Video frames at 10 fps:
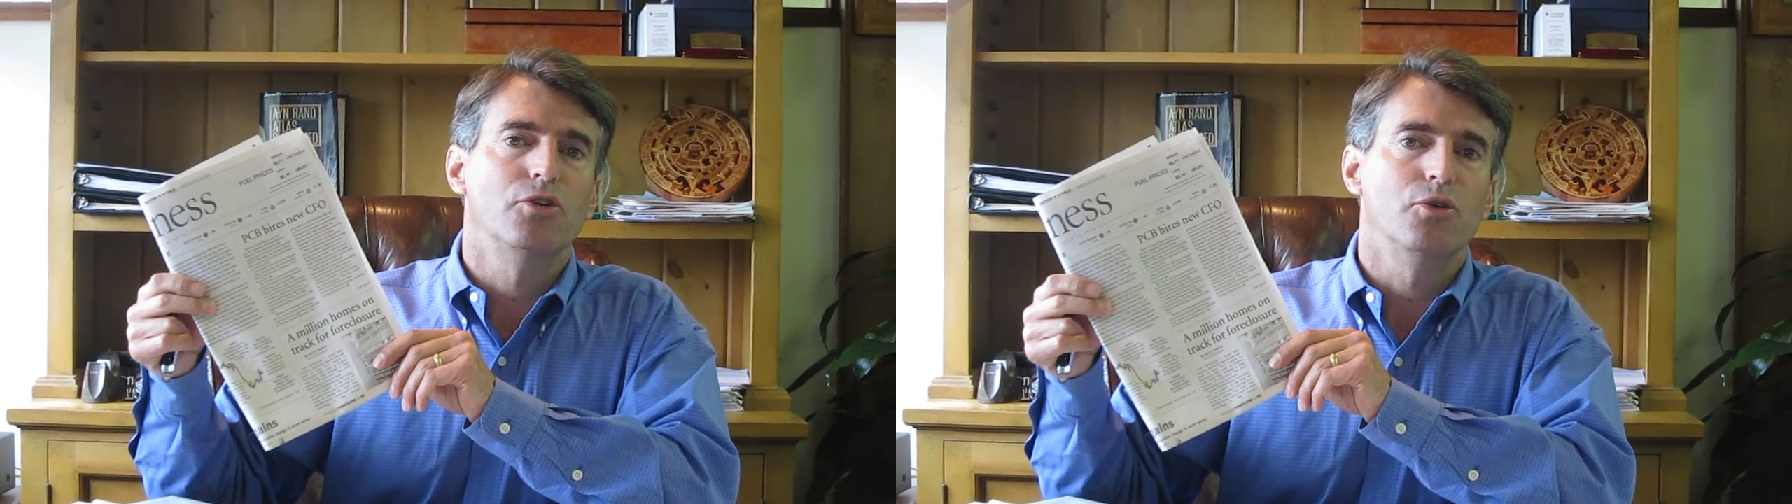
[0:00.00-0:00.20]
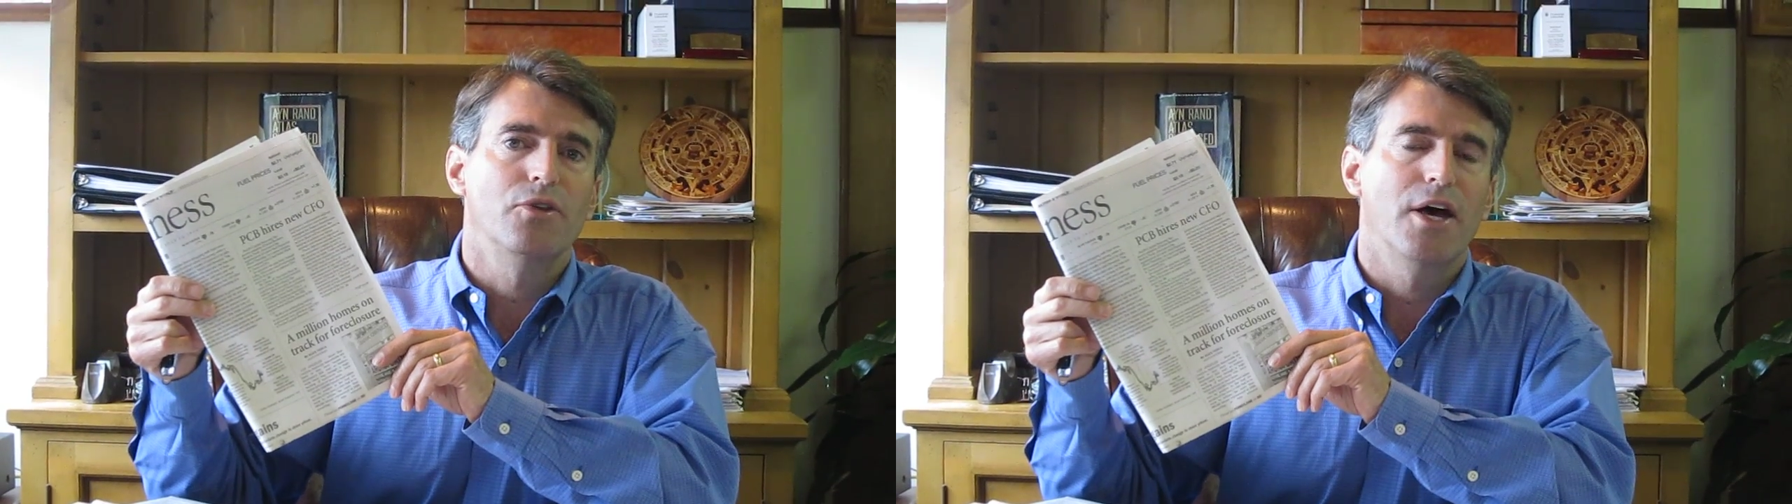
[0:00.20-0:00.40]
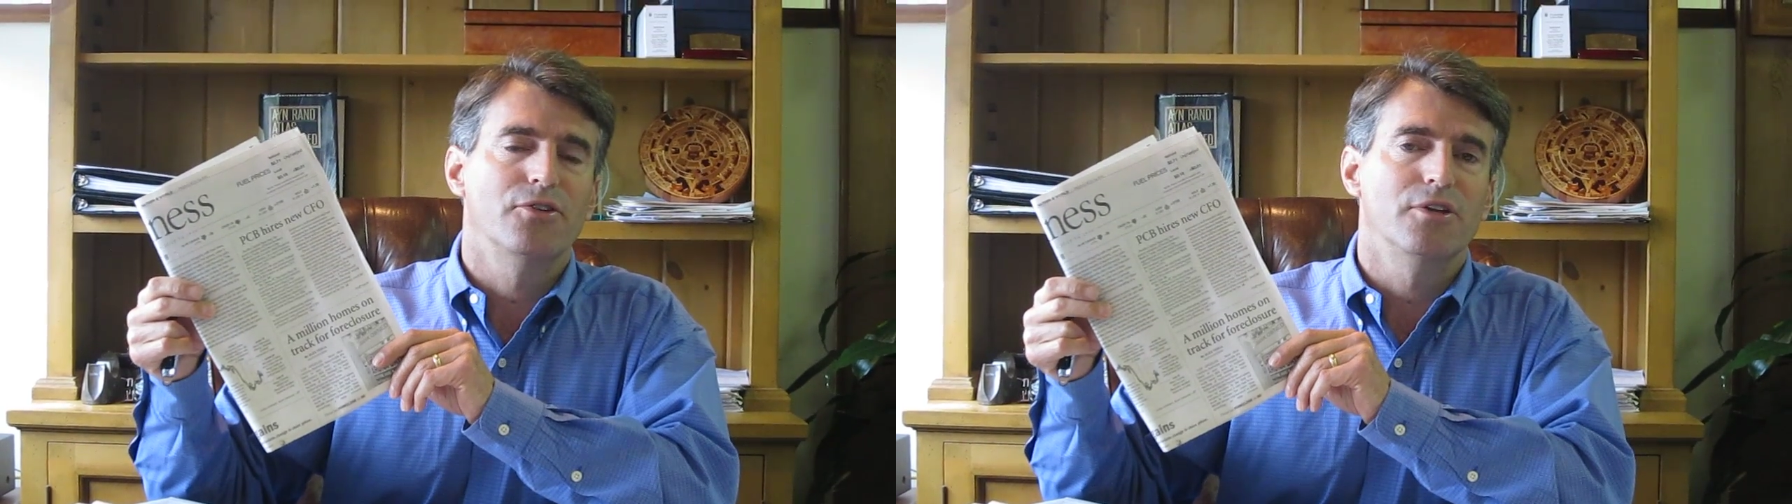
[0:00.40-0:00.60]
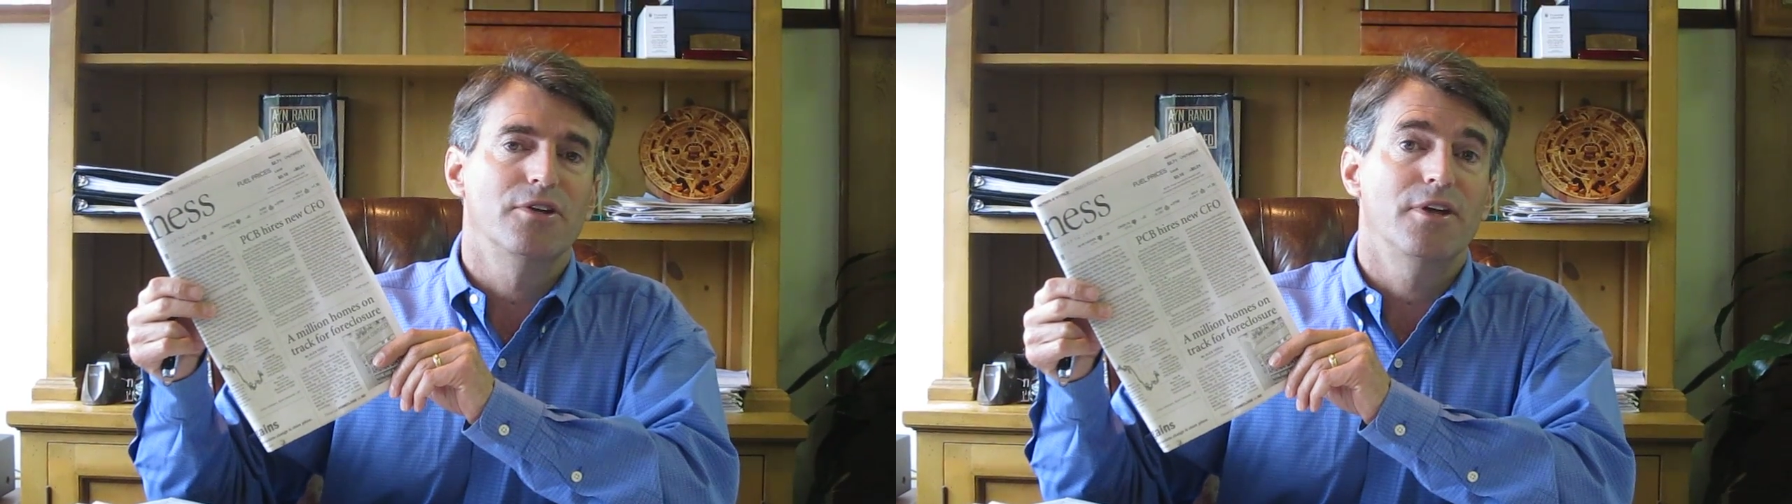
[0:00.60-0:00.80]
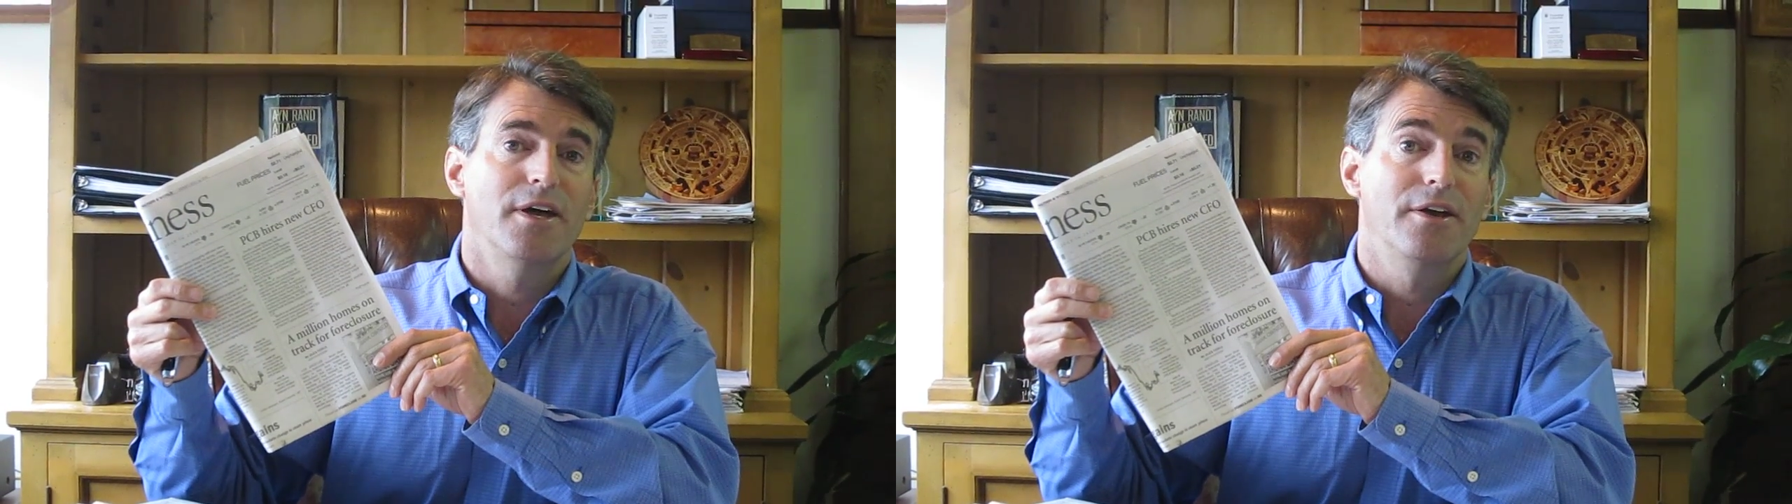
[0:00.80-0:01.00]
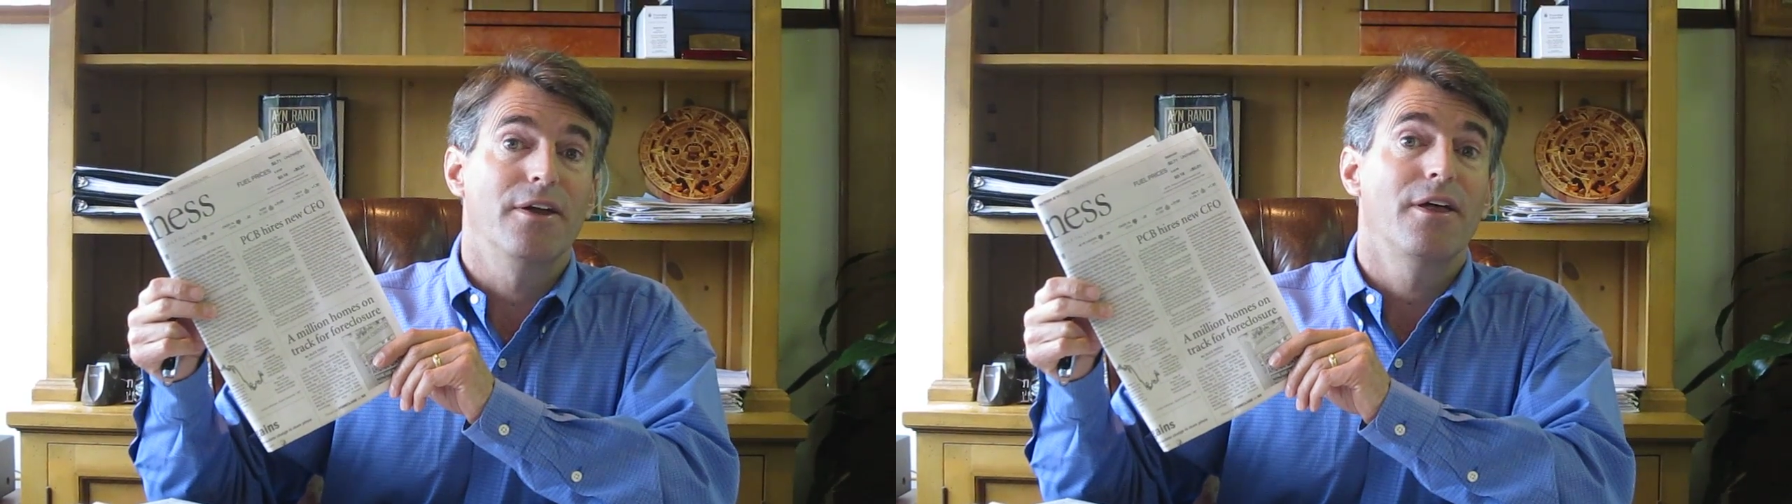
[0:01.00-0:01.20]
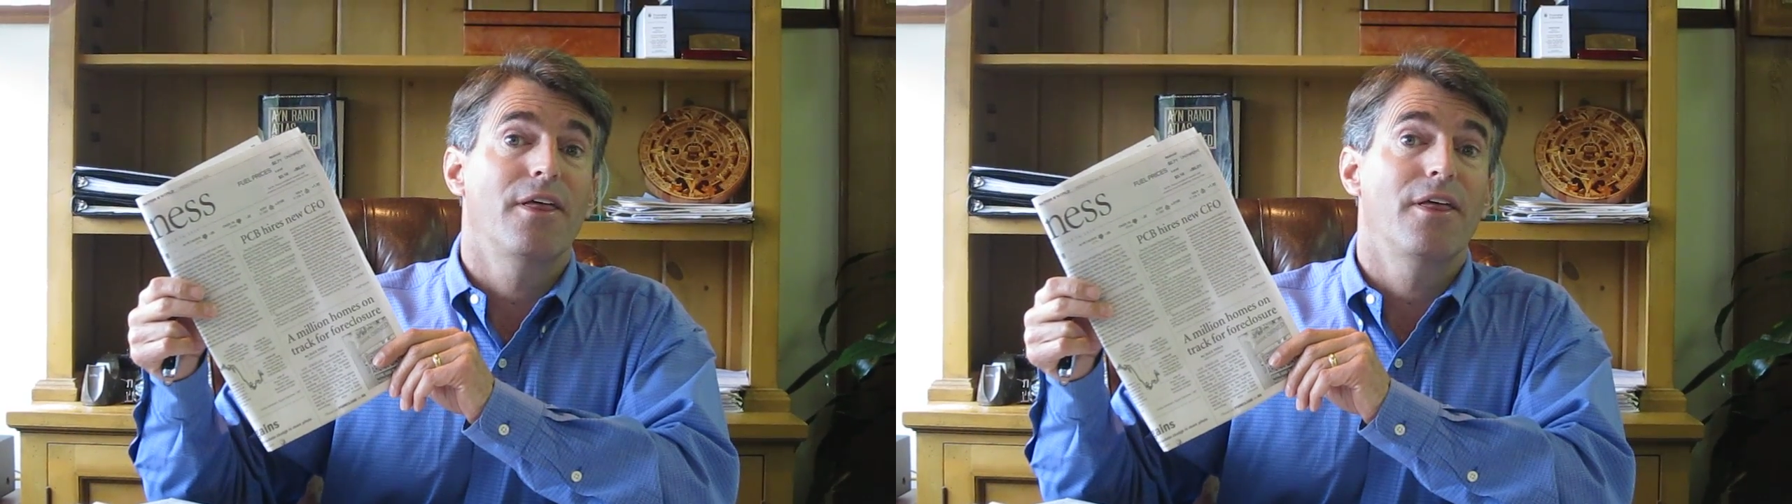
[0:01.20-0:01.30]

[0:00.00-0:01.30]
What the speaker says: 2010.